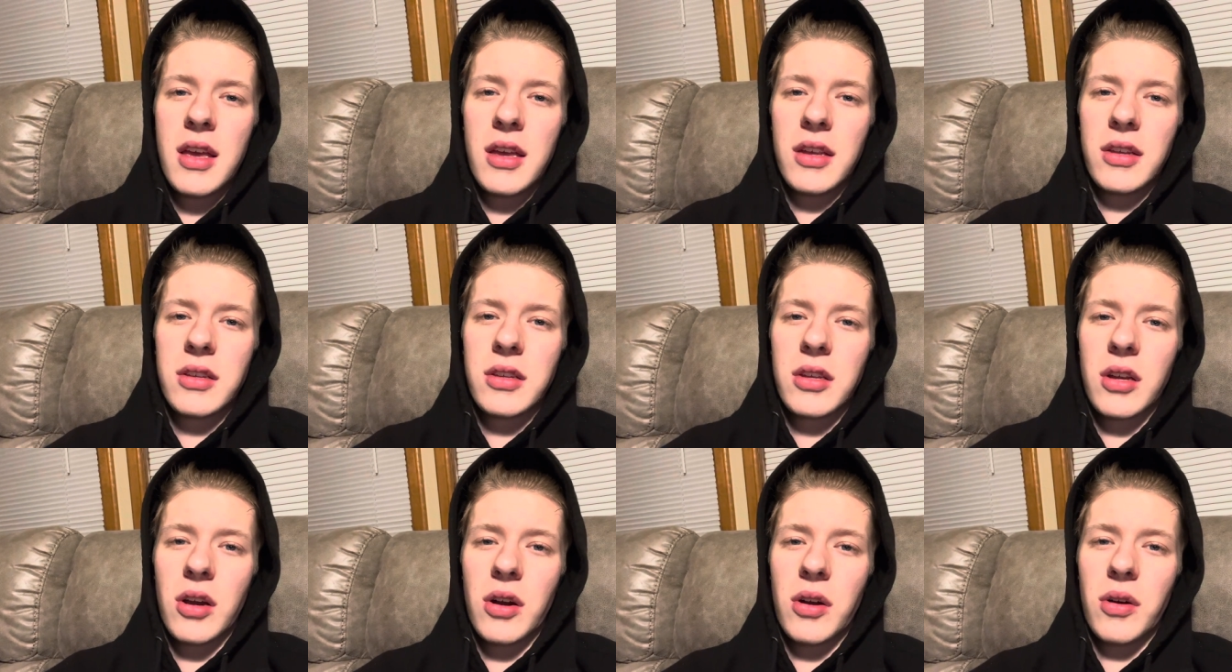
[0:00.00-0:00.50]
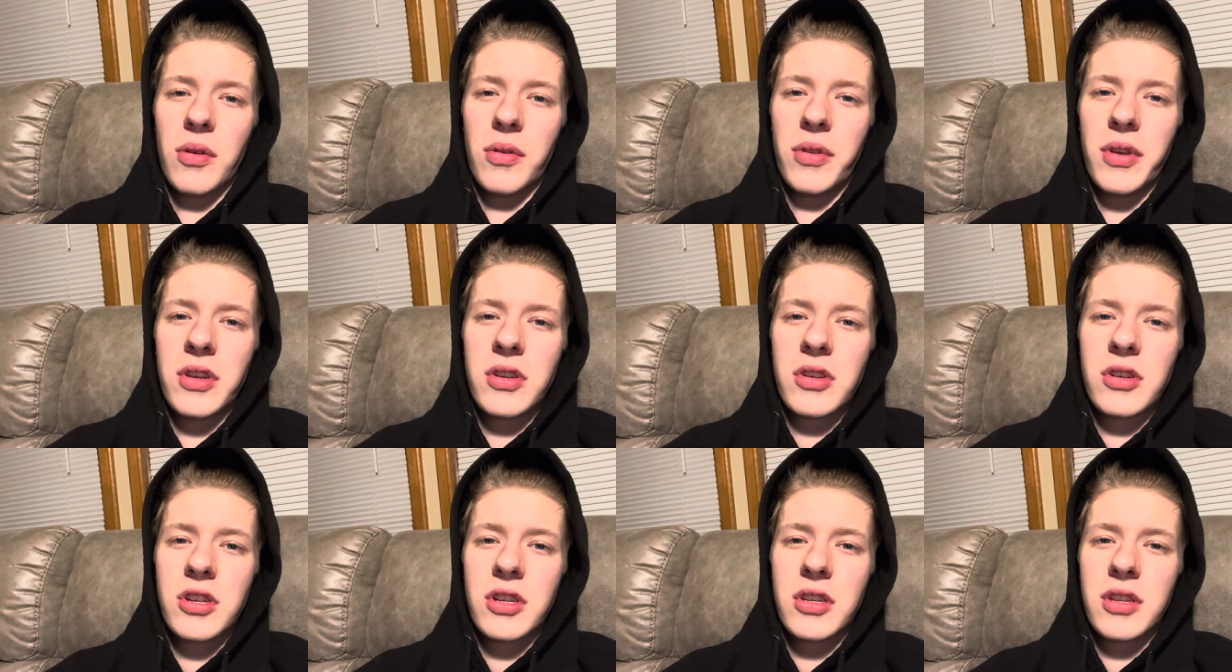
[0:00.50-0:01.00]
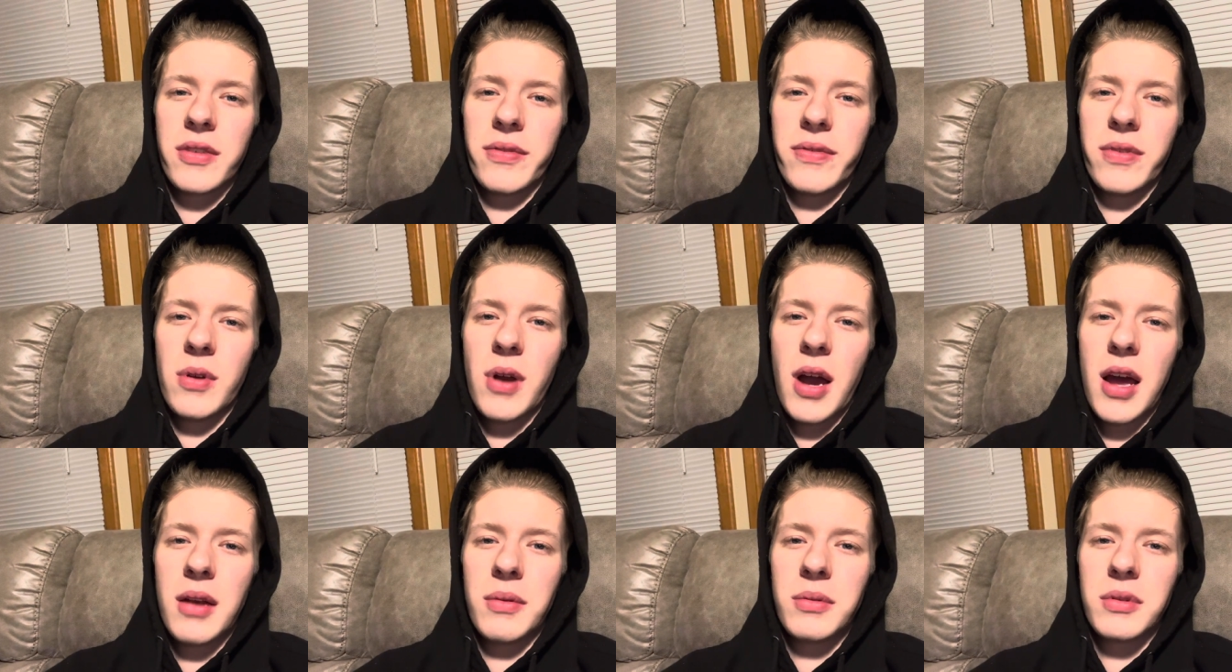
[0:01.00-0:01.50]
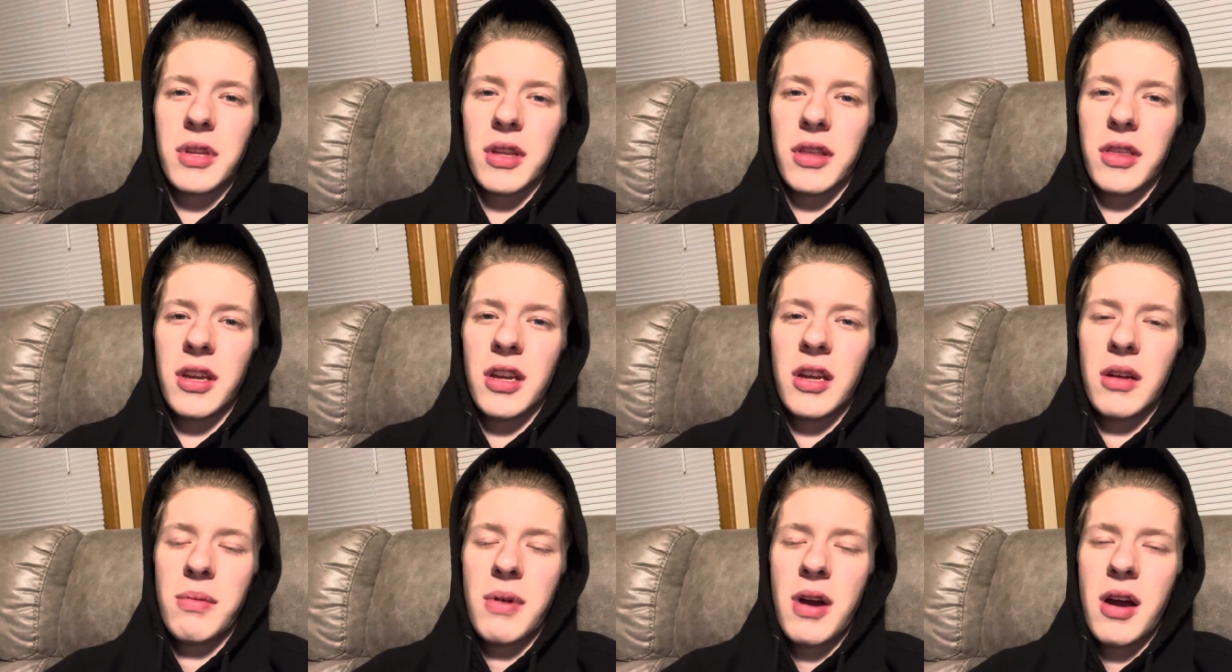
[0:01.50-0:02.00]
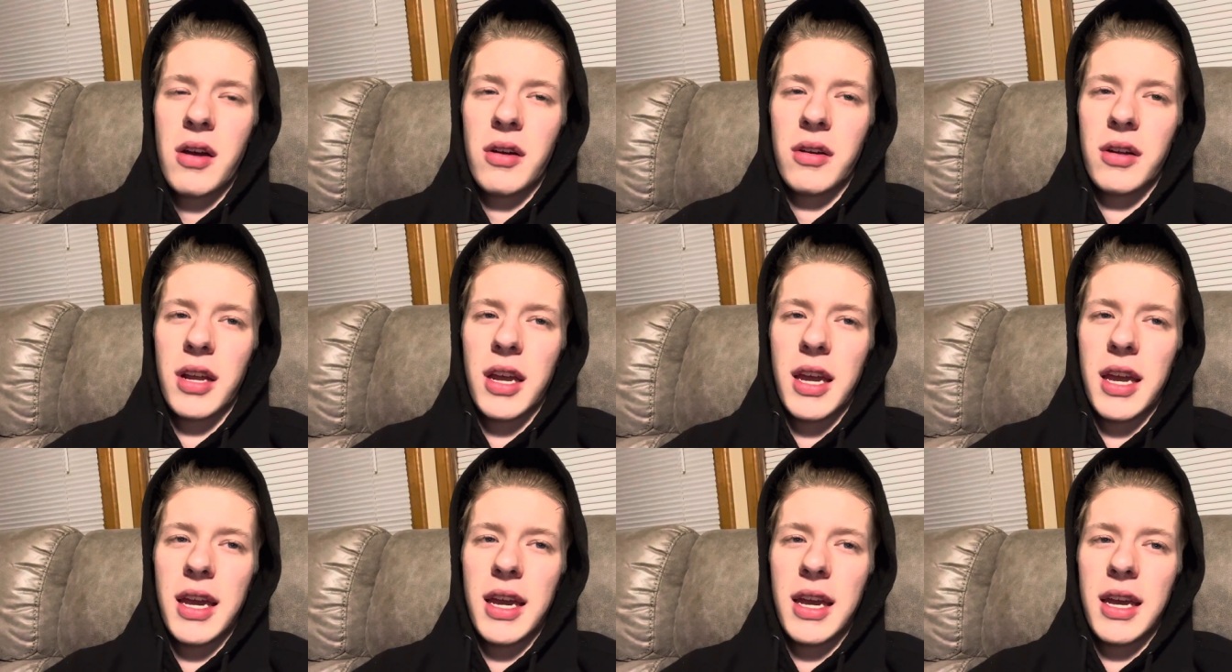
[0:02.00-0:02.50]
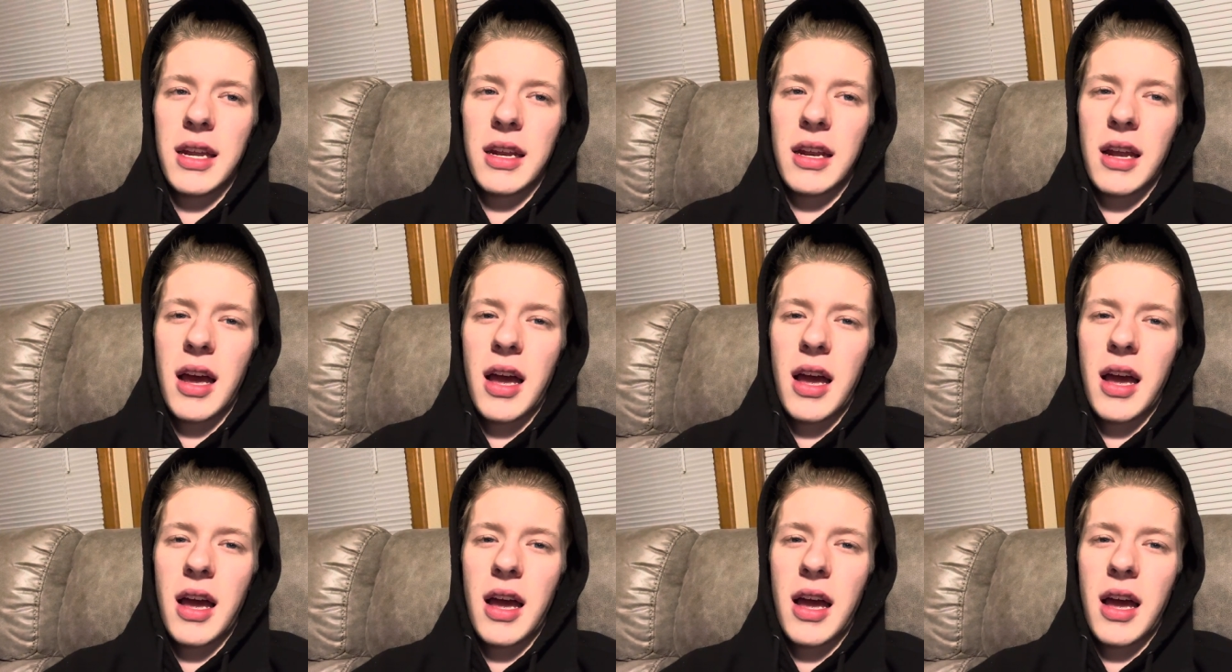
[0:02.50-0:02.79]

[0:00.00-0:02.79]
So these are just a few items to think about, and